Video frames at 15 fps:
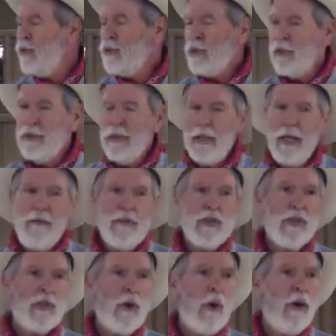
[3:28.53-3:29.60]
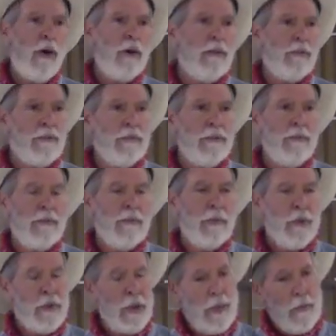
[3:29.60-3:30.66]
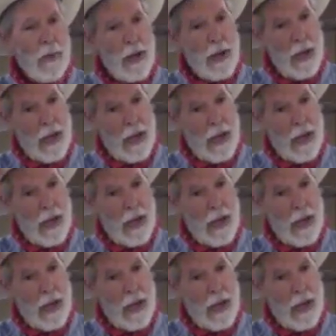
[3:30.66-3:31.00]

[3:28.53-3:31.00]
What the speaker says: turned to leave the store, tipped my